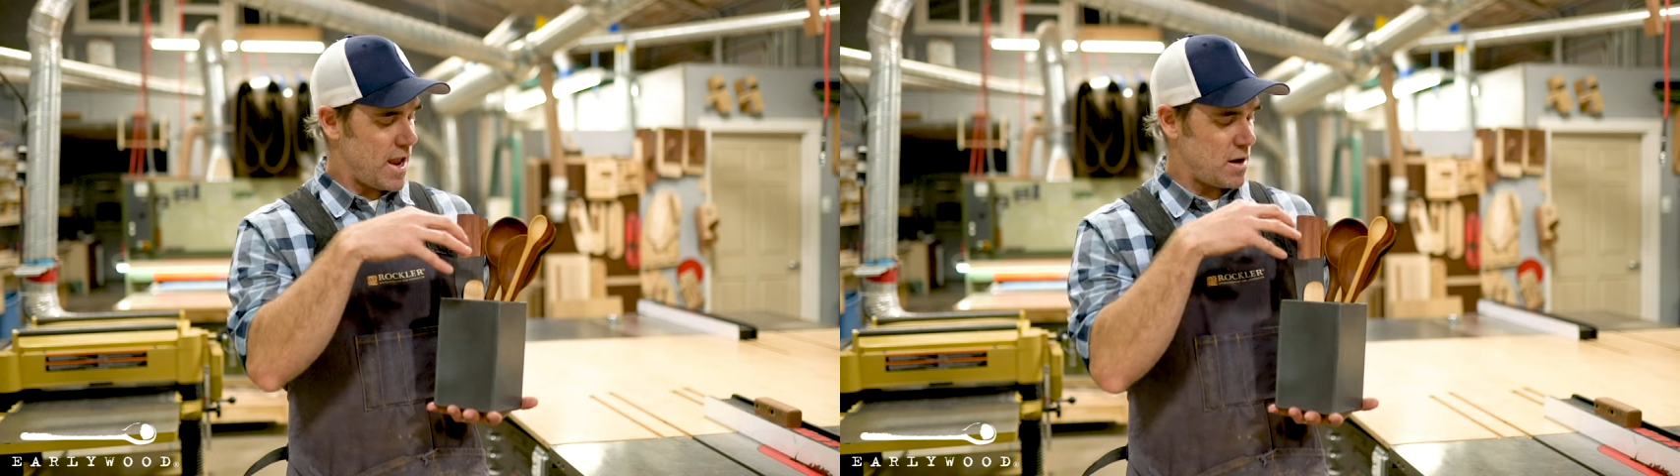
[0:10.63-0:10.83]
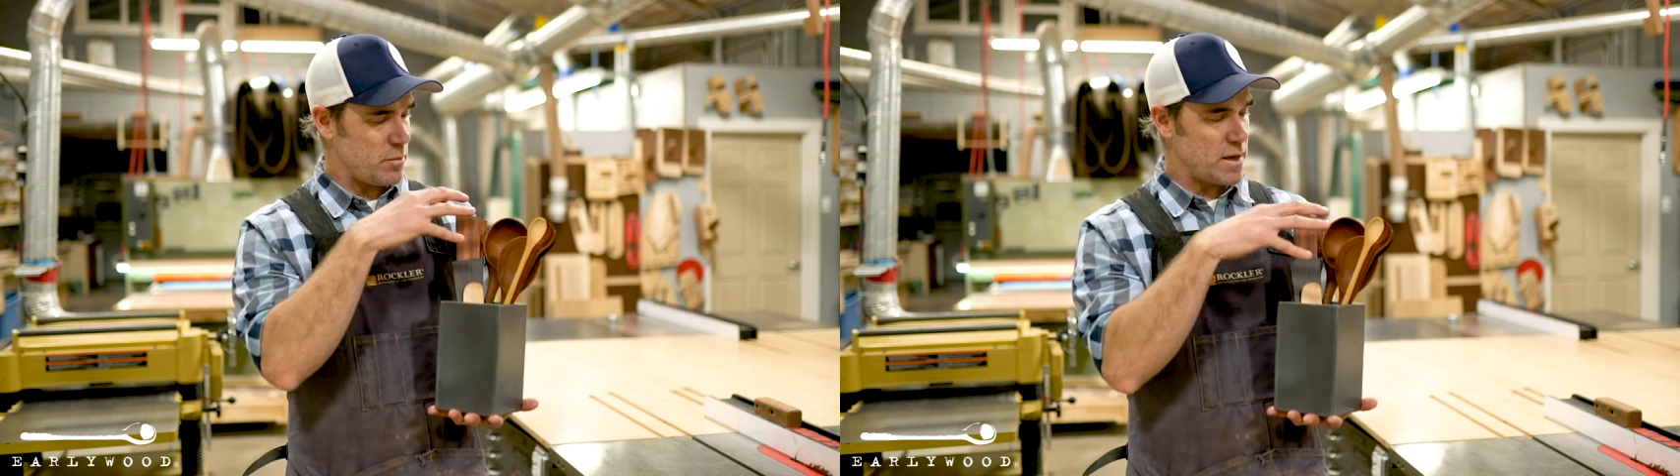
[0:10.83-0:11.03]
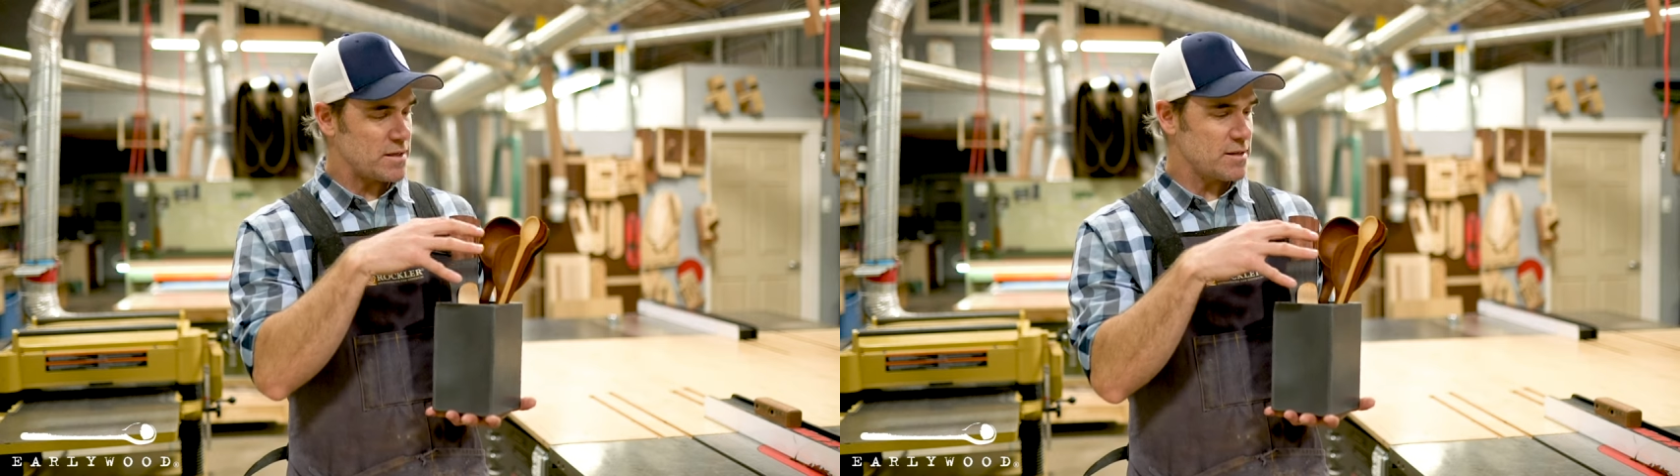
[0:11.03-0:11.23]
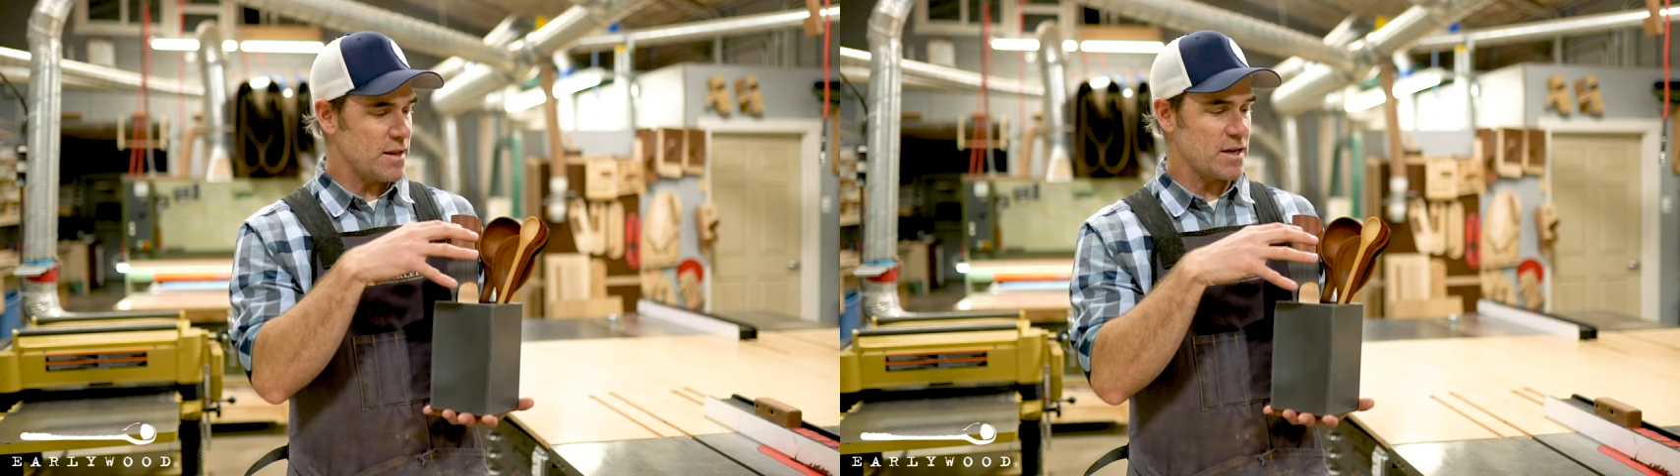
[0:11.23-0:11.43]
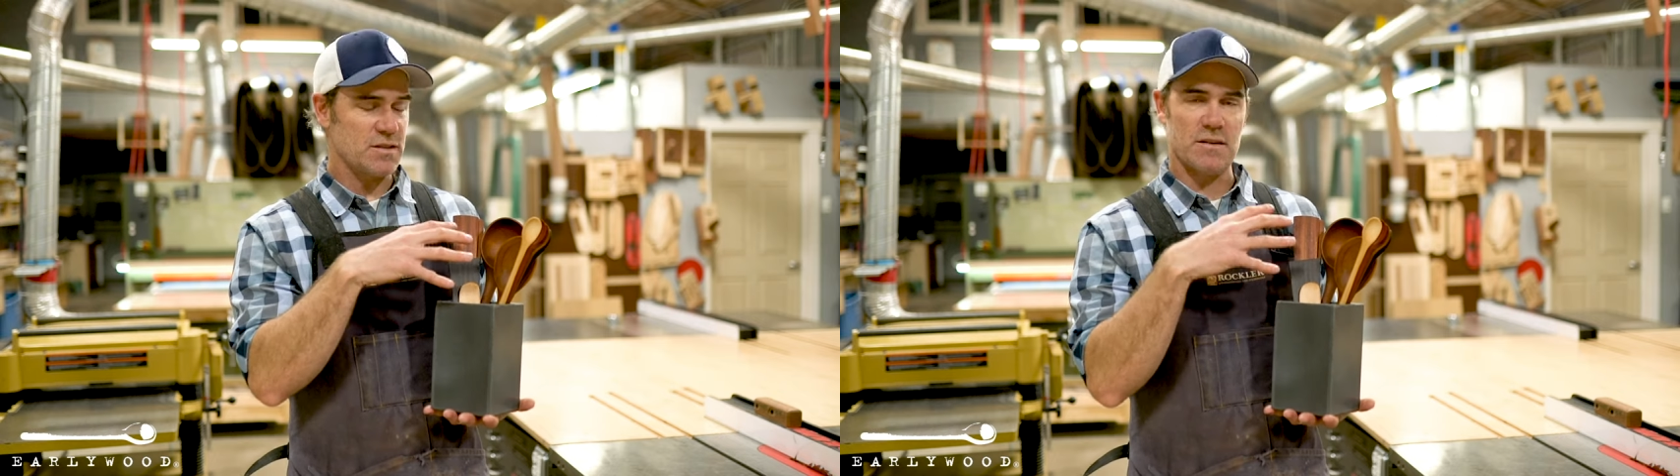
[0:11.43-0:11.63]
hand-picked
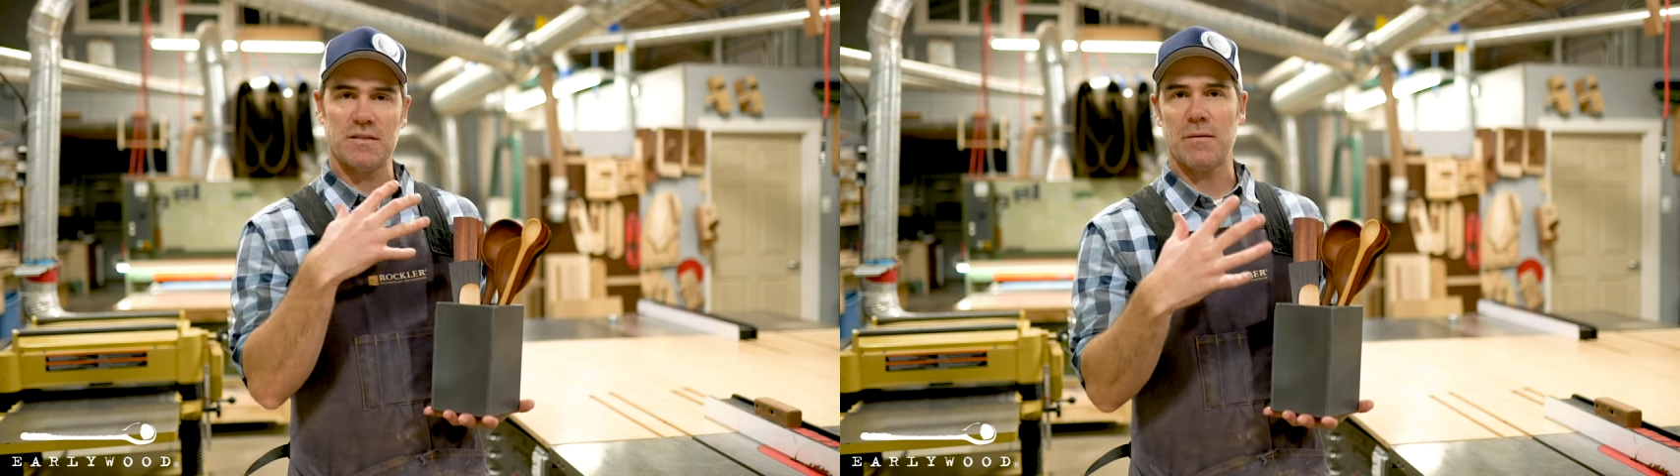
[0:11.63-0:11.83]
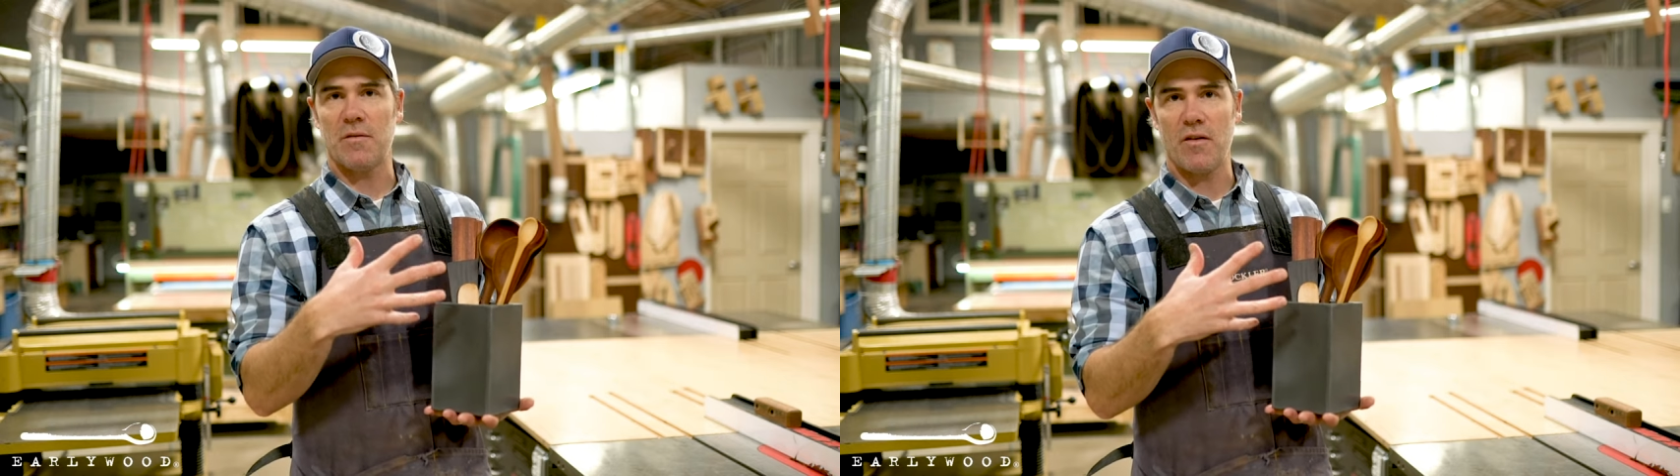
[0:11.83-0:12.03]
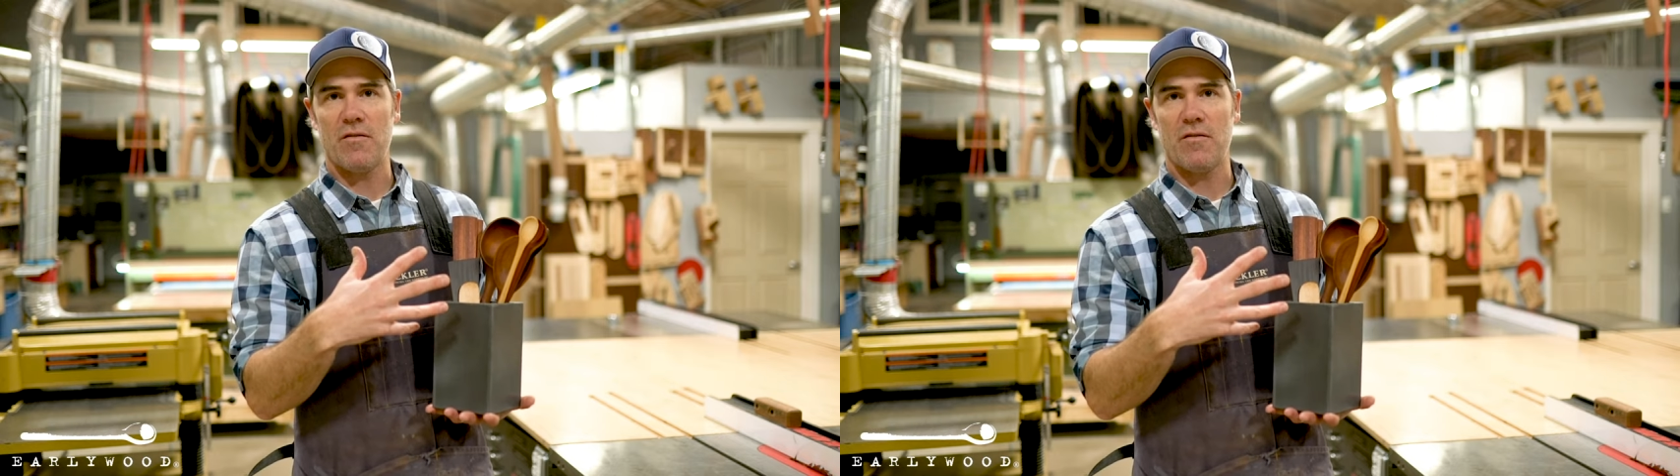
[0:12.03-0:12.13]
selection of some of